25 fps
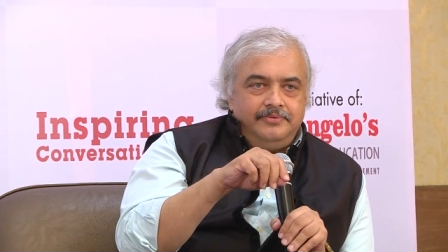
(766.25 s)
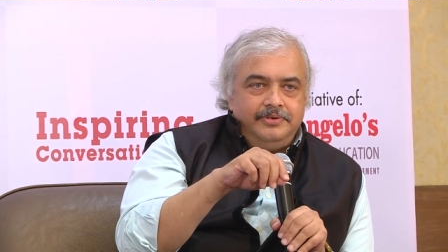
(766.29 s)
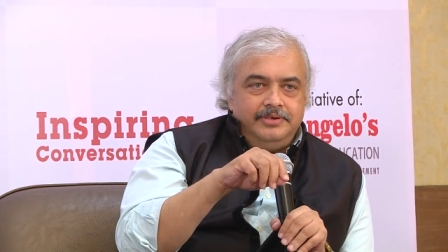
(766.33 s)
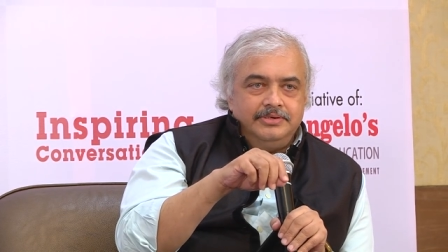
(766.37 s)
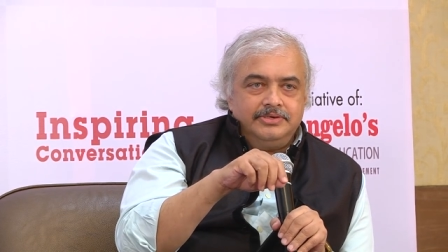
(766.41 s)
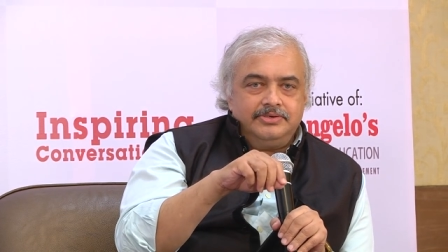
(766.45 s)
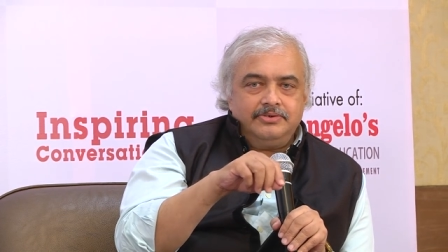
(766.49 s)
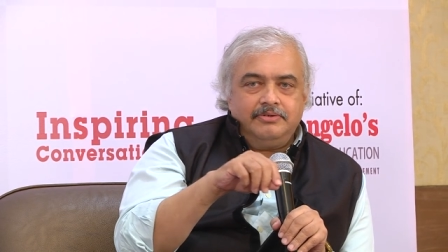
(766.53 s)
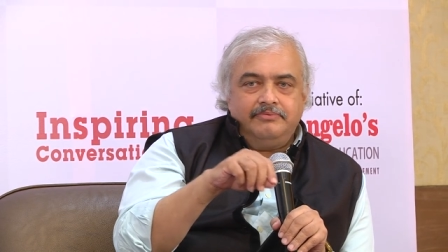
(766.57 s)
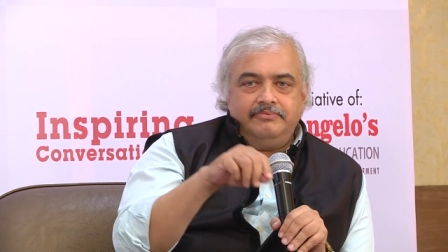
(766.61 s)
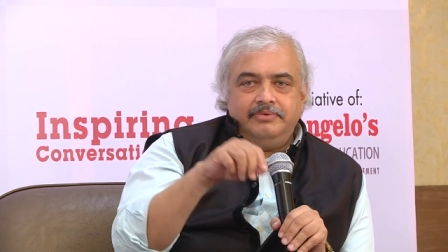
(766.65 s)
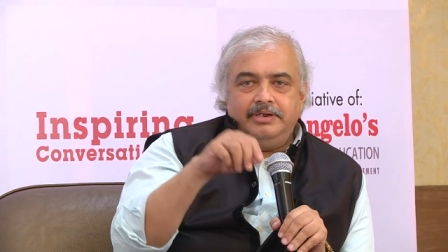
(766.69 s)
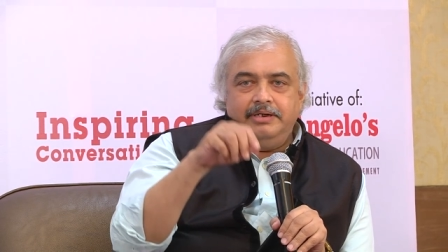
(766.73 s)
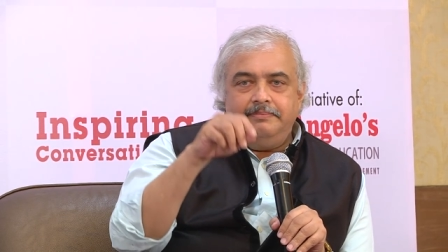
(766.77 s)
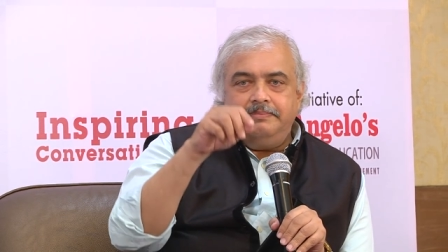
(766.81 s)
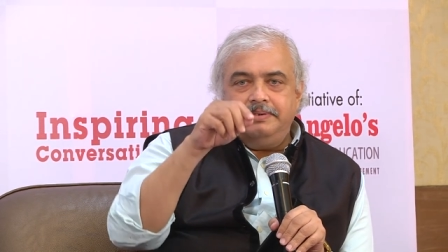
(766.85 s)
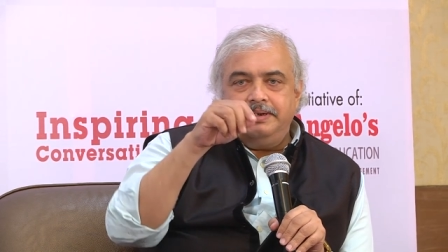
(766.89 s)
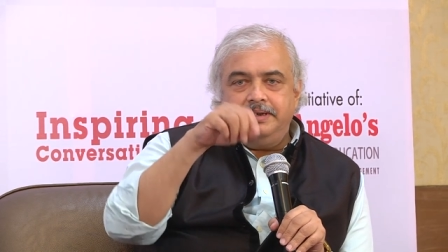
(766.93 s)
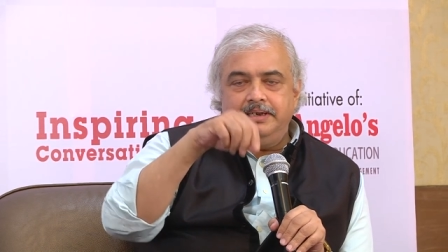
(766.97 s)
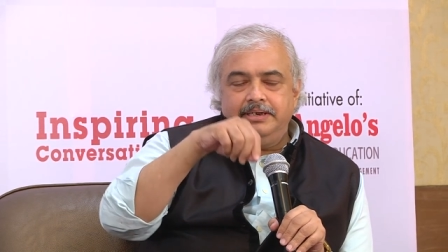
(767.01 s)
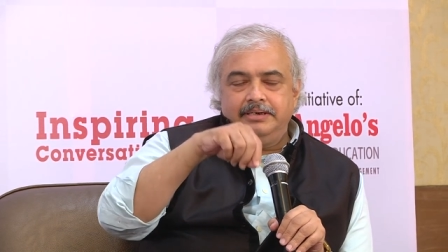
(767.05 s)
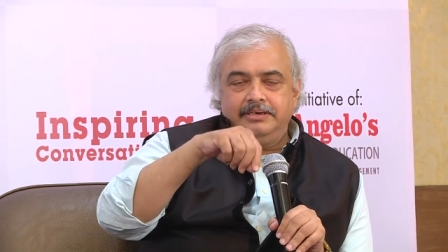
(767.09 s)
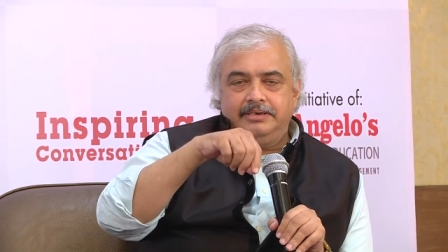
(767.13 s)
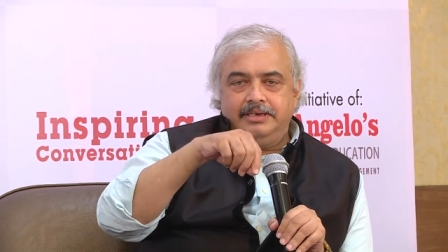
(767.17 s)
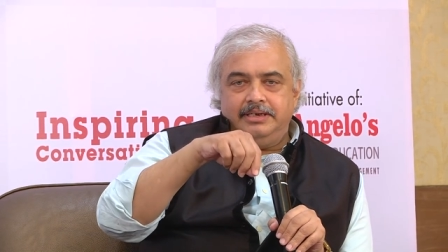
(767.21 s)
instead of
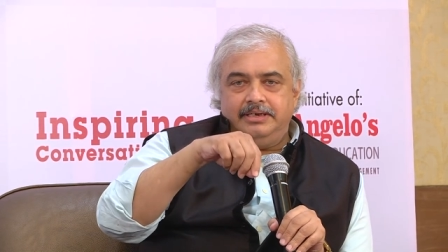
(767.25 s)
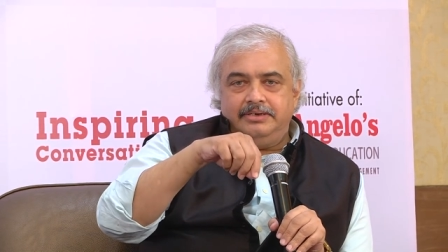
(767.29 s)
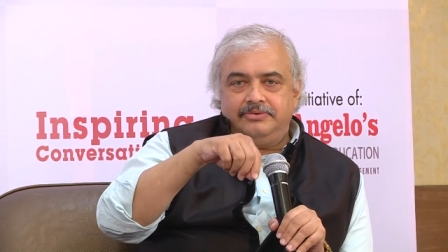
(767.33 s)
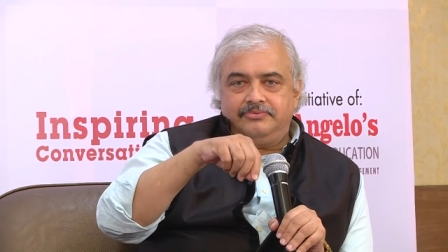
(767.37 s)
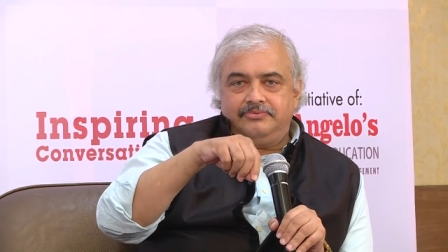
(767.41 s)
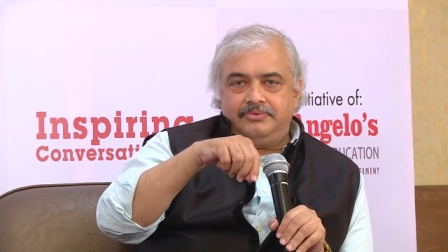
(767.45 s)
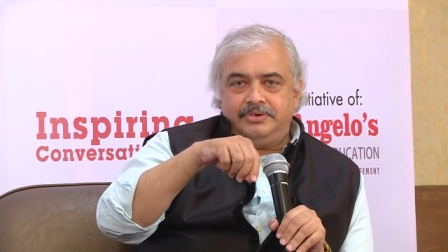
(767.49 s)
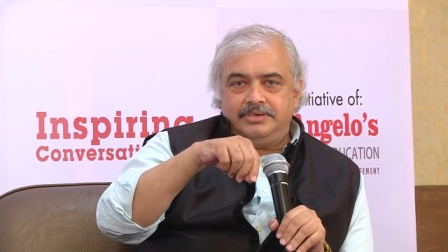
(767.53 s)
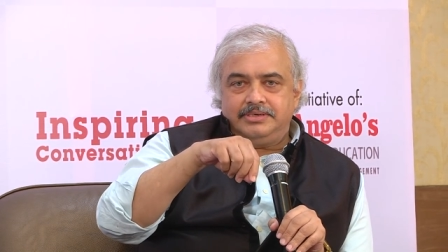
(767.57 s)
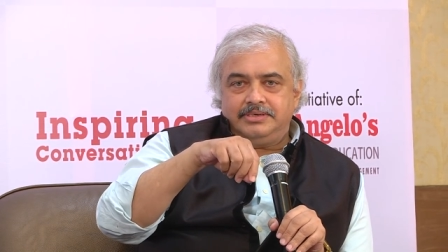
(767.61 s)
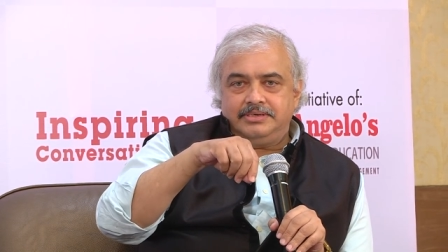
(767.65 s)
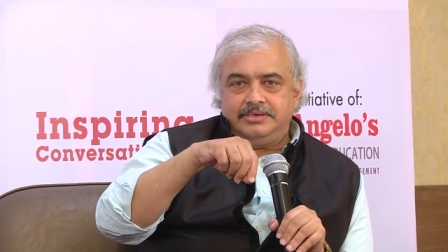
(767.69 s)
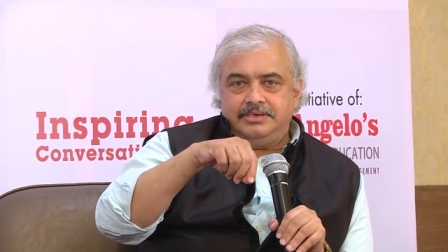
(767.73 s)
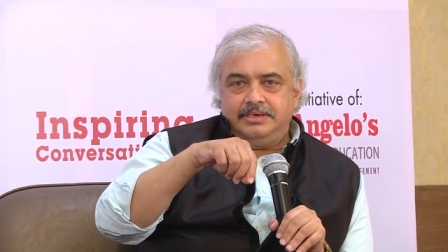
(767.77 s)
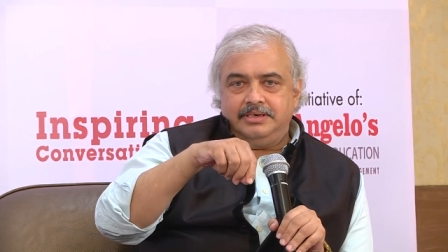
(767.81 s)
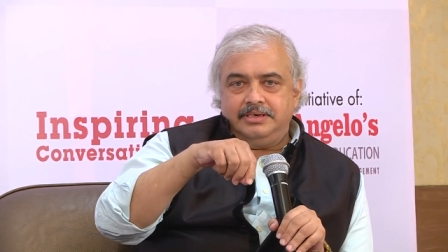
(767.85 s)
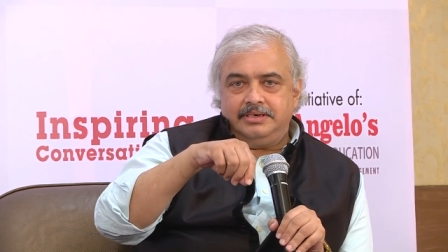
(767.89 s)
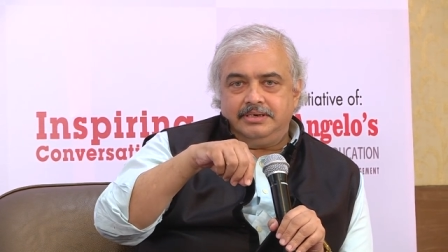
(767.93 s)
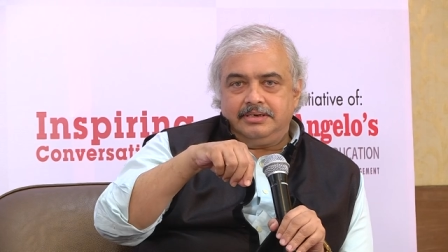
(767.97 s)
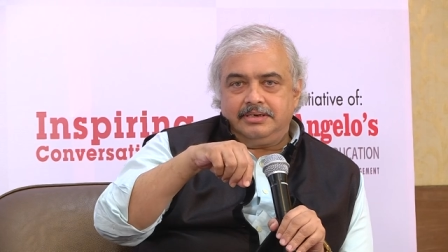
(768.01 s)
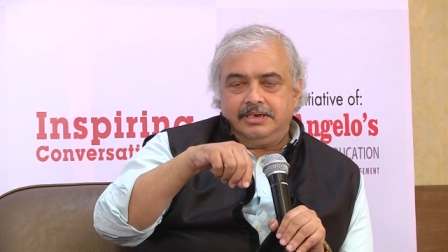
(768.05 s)
debiting the interest, they